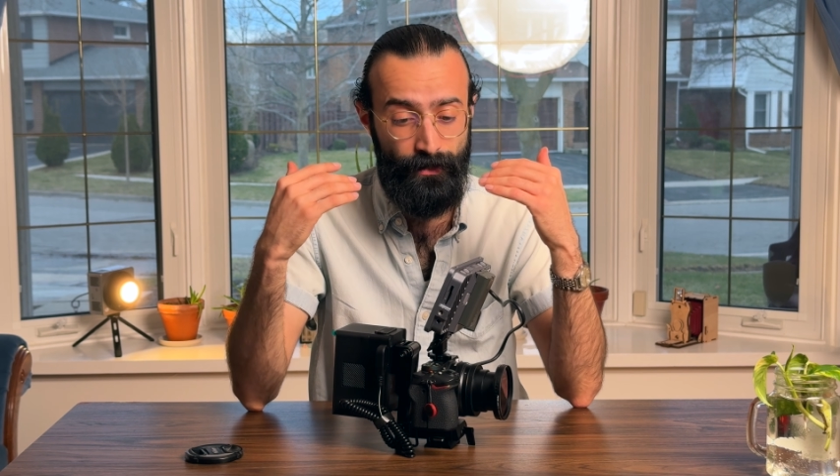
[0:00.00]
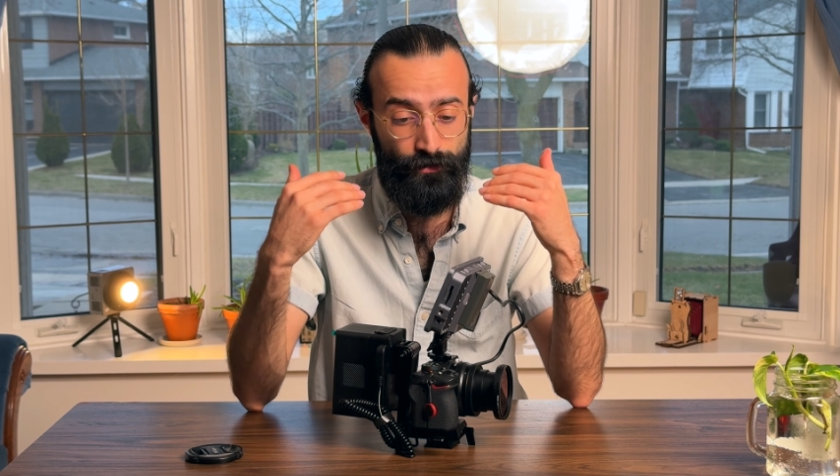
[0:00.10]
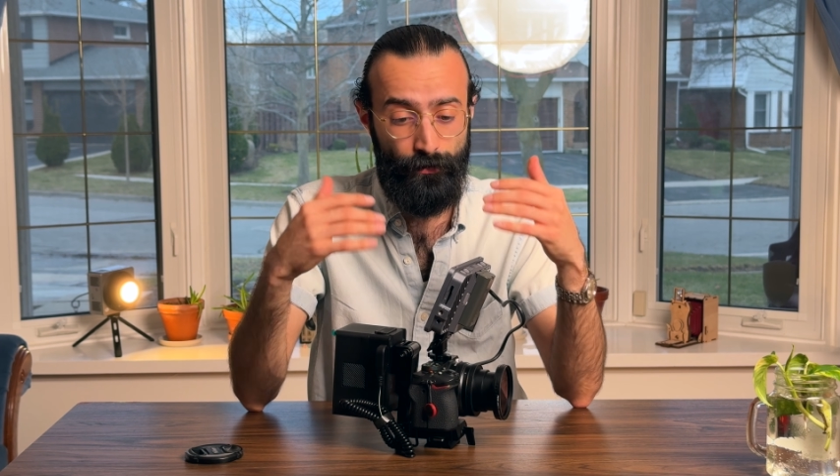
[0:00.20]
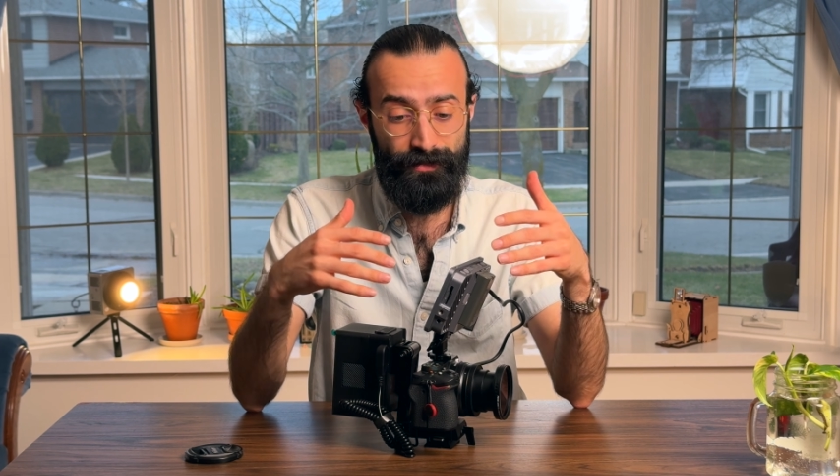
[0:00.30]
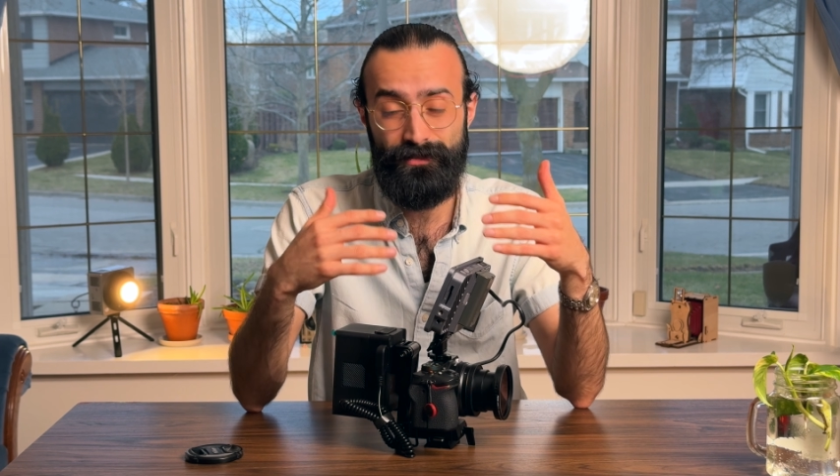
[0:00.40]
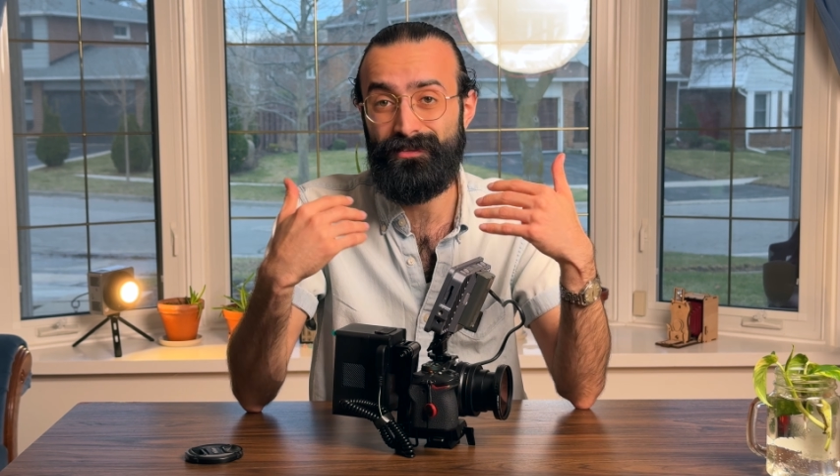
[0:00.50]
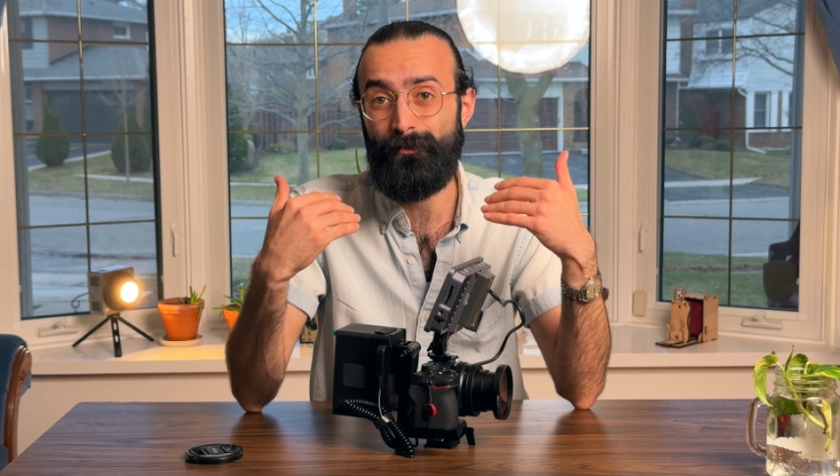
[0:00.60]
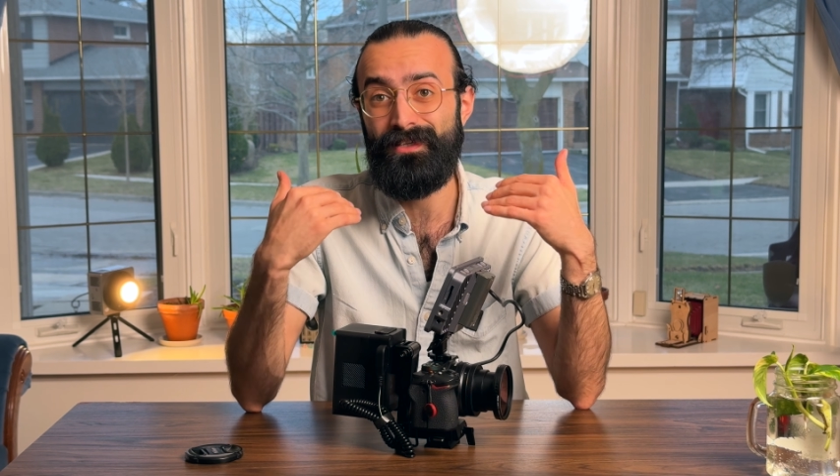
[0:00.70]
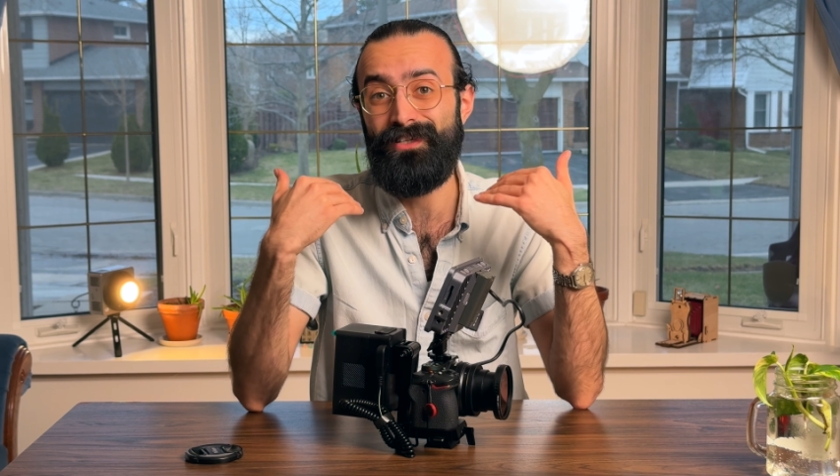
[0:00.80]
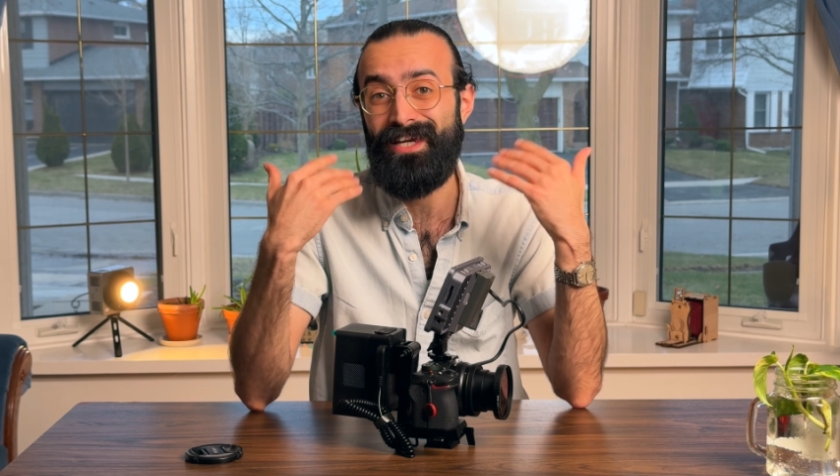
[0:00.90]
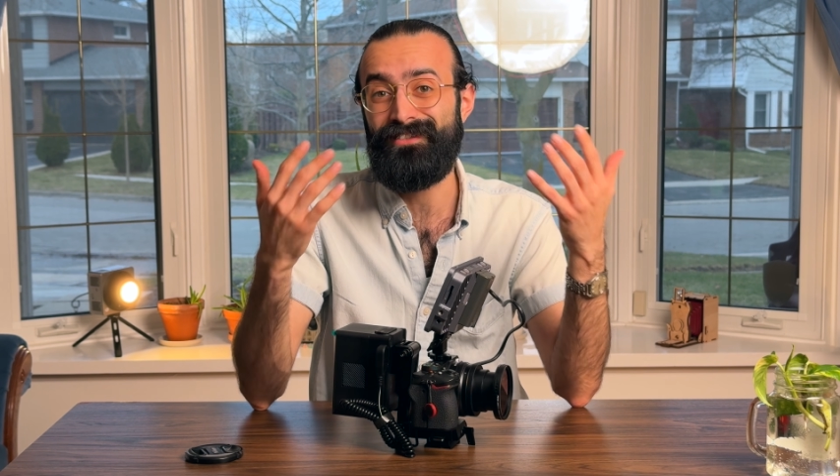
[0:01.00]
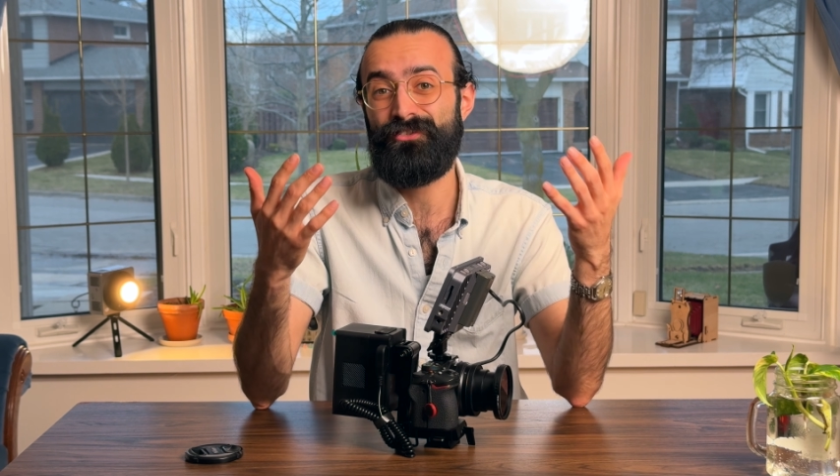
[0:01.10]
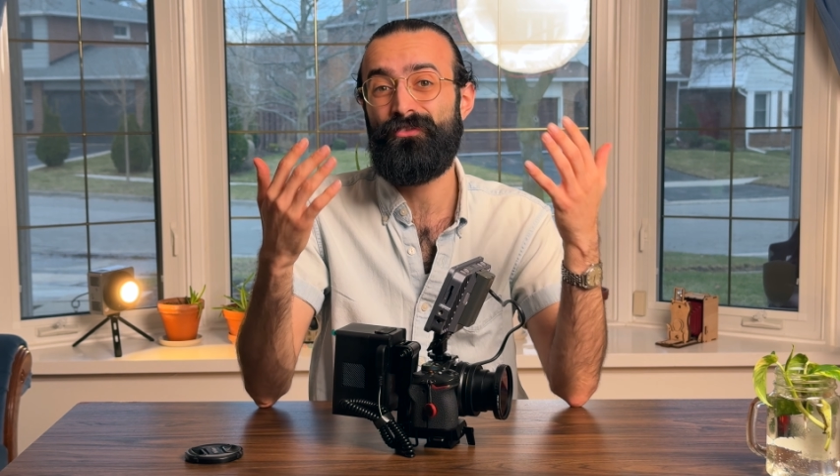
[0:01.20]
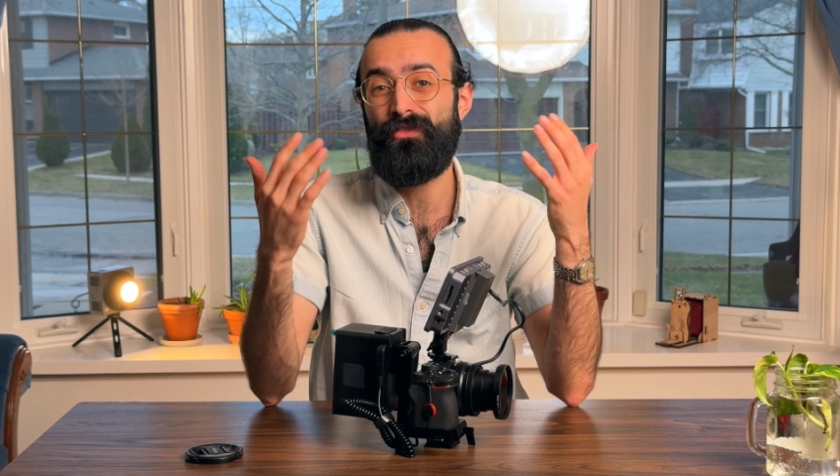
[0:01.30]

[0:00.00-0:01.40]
so this is something I can just